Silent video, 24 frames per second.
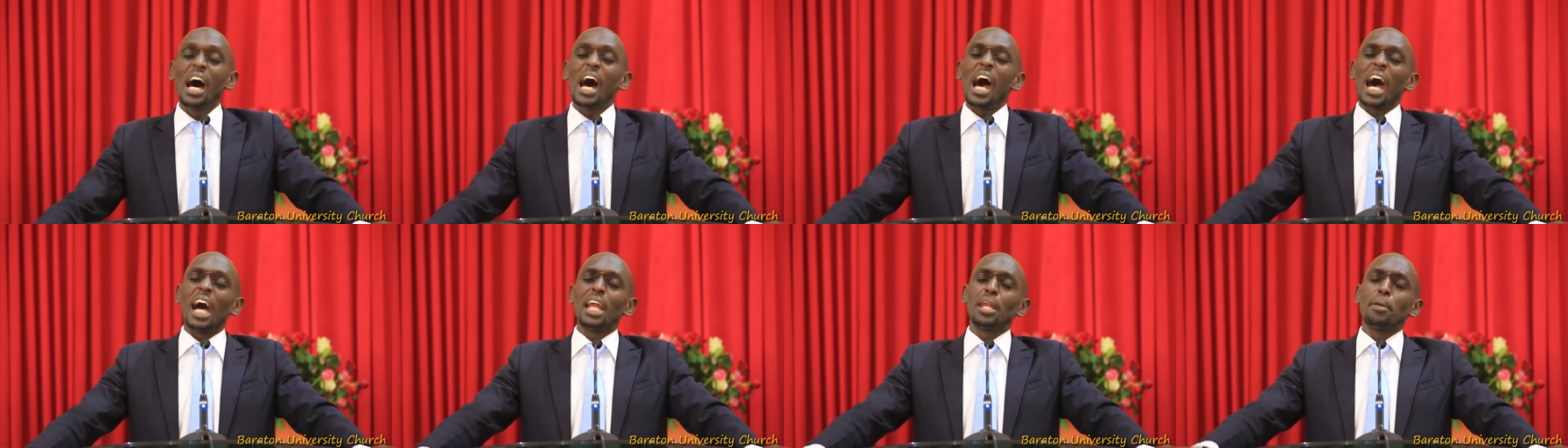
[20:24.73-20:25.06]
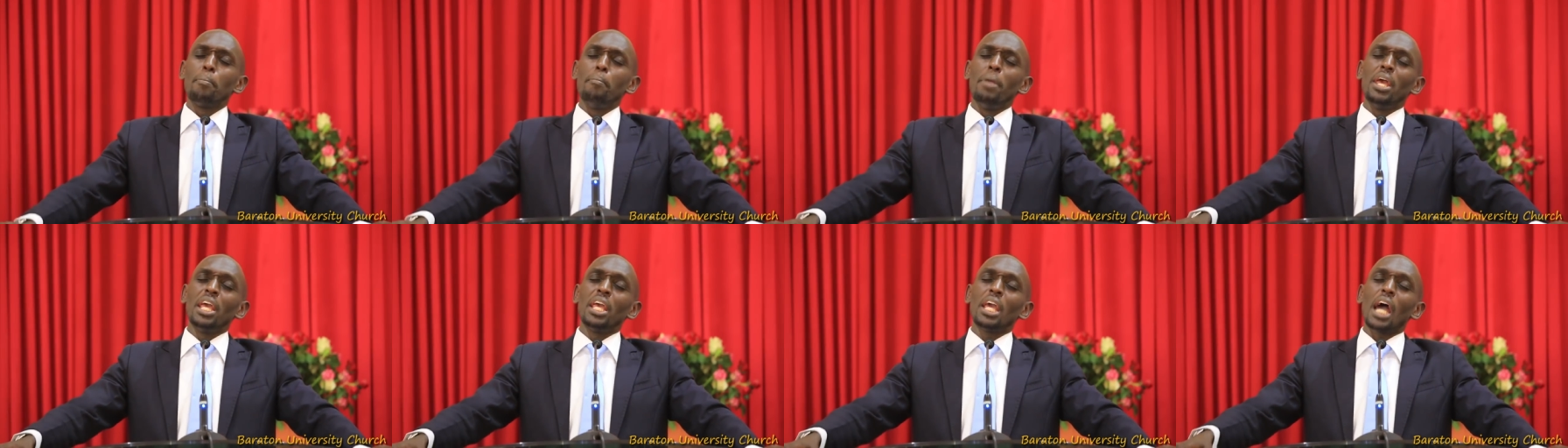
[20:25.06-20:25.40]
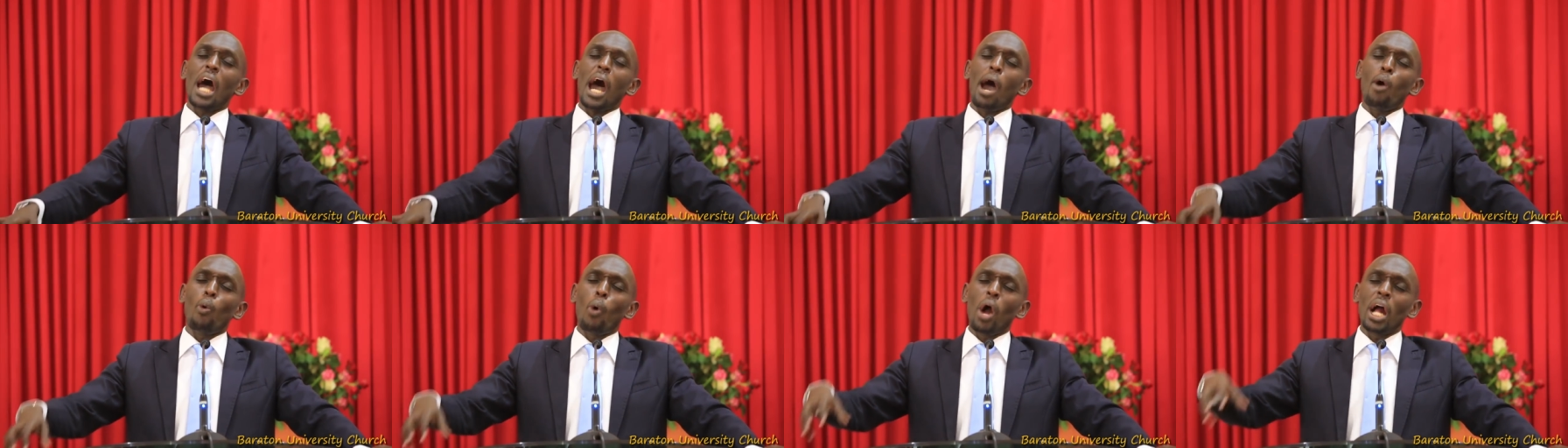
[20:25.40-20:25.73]
and may
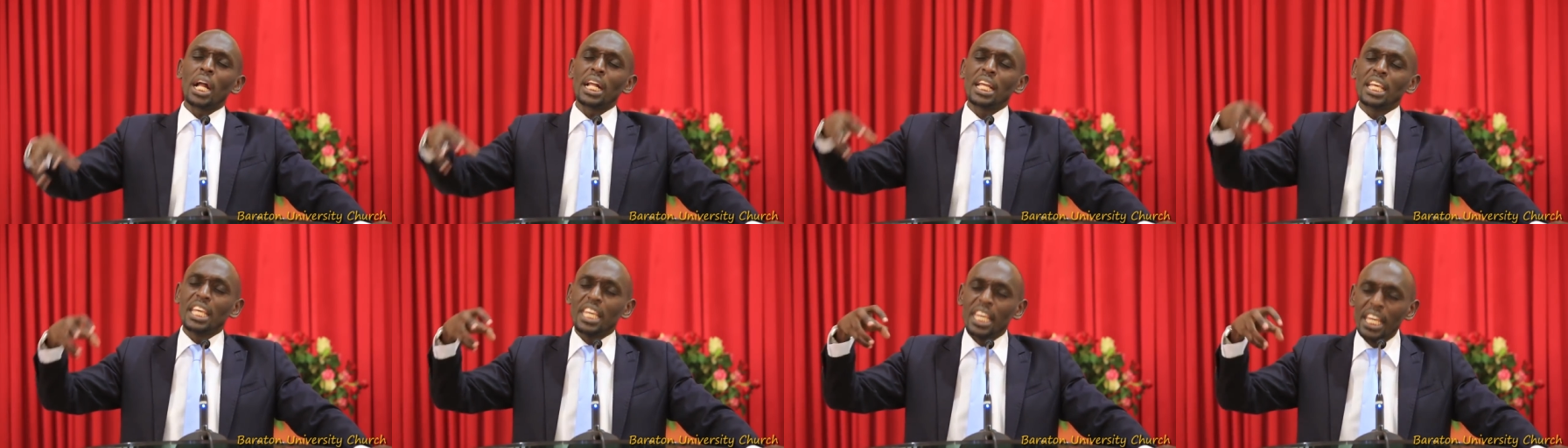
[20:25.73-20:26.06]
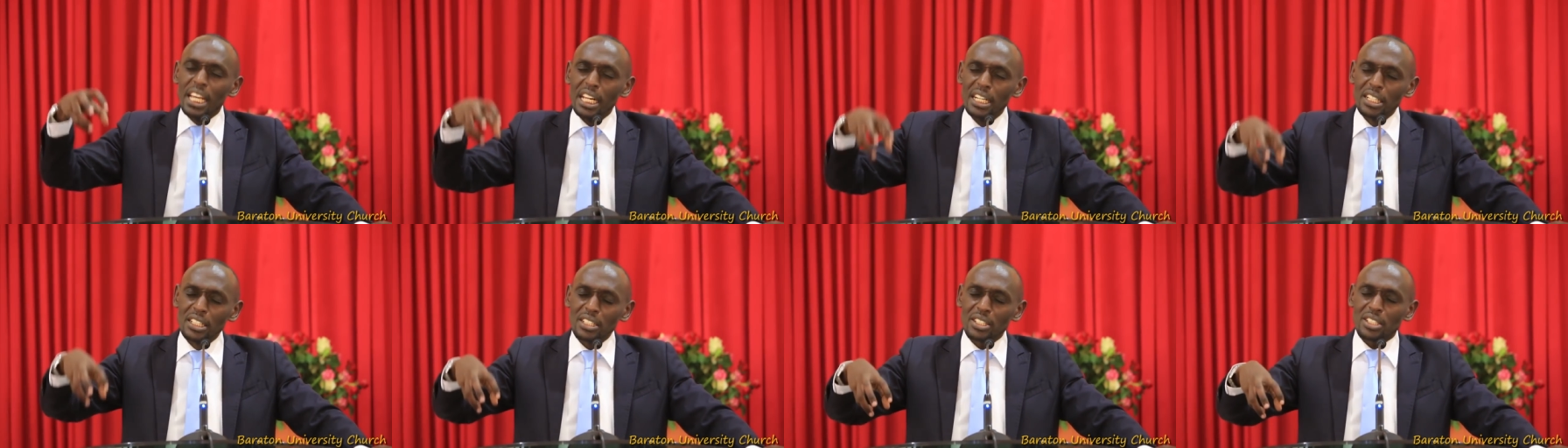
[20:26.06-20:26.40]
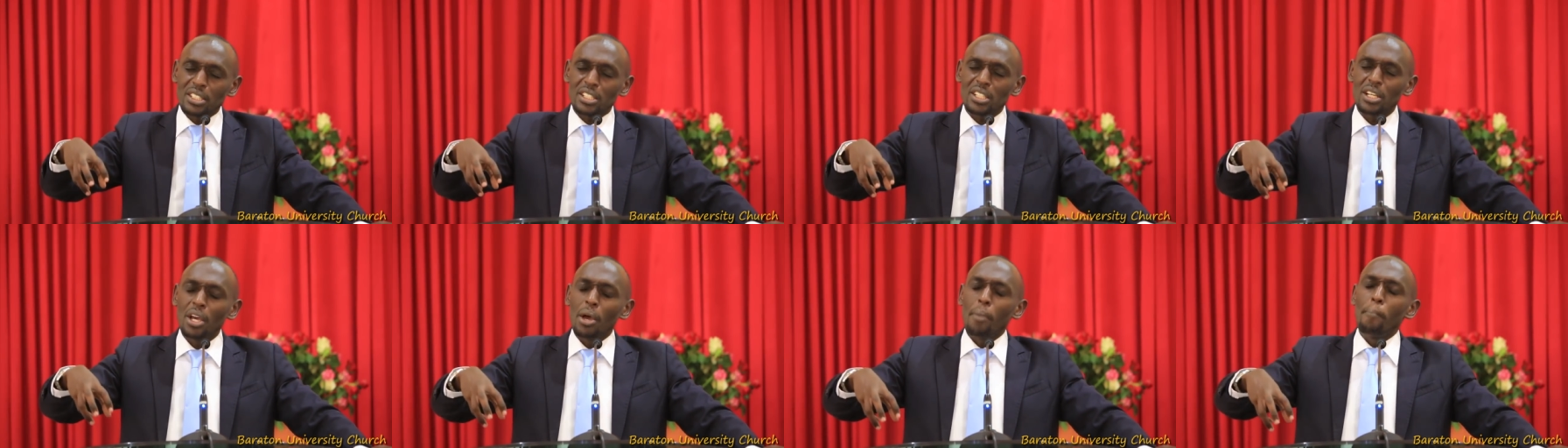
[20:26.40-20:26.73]
our
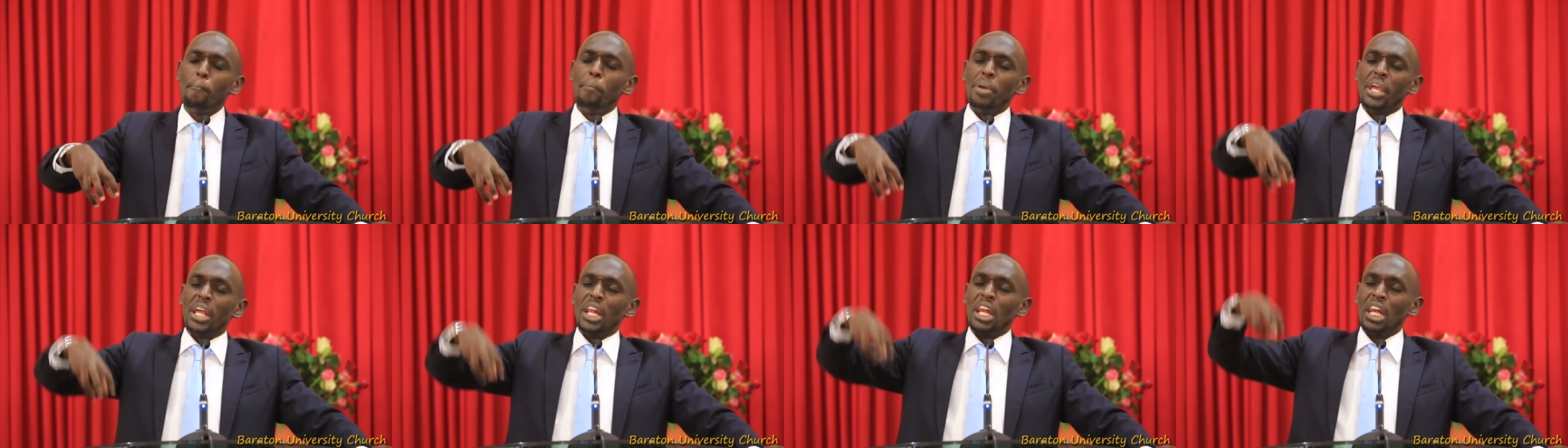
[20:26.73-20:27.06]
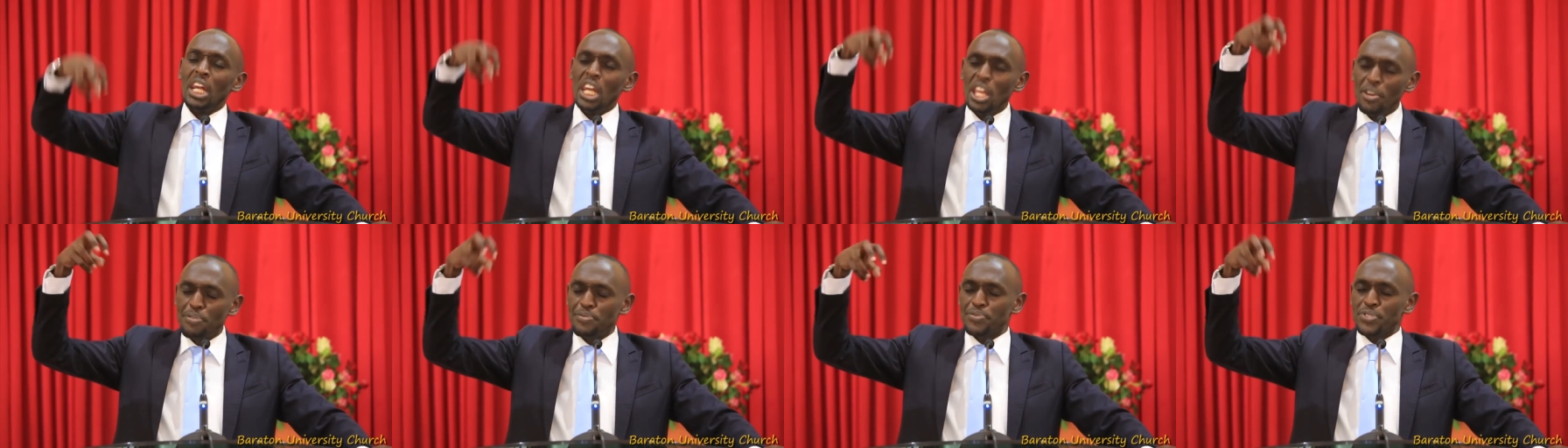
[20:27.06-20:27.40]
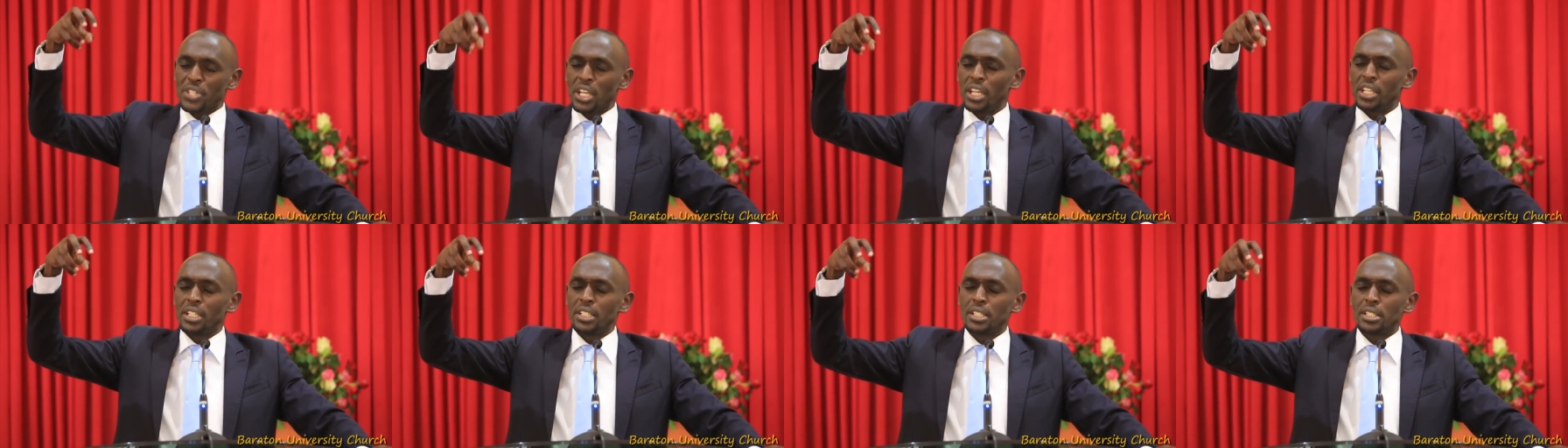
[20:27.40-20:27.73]
guilt be
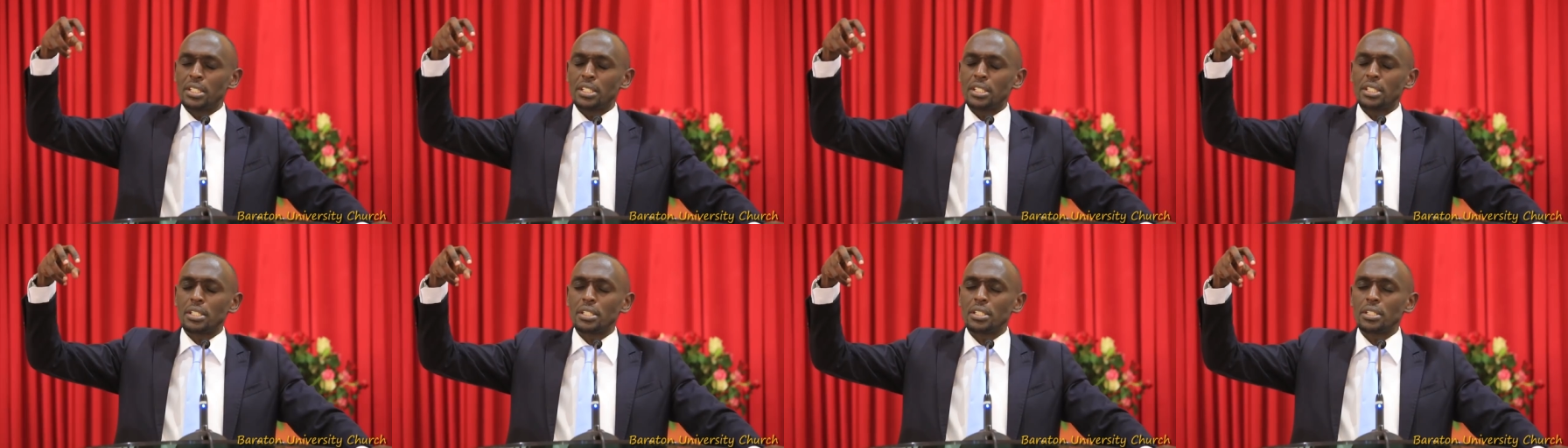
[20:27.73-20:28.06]
lifted.